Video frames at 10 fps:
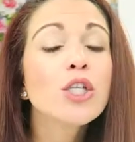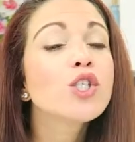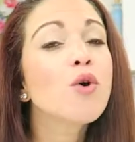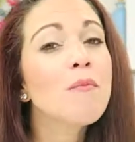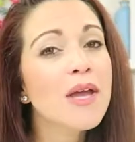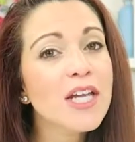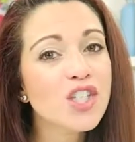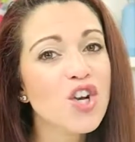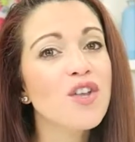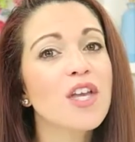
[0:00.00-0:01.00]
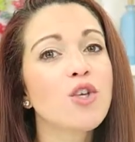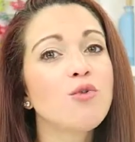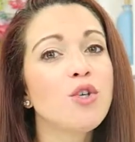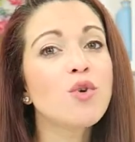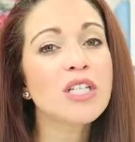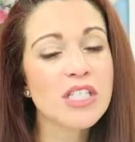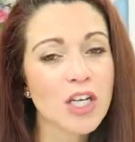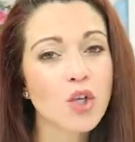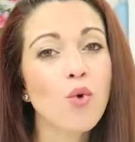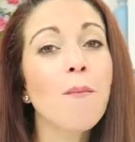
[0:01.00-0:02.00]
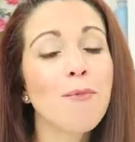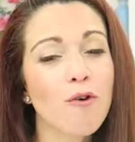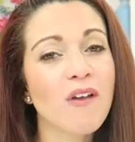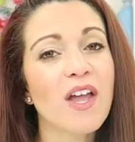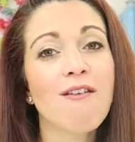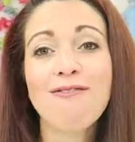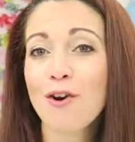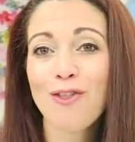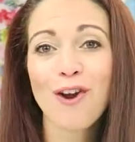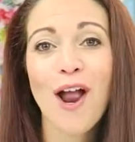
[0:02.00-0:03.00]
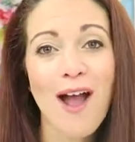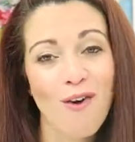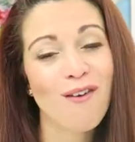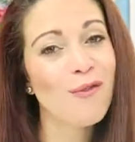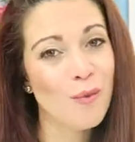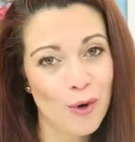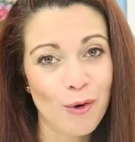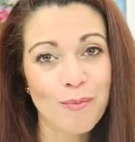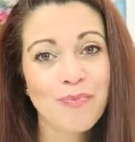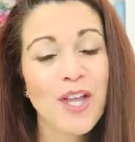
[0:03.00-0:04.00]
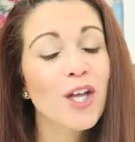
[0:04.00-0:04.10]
So make sure that you do continue moving further out of the room.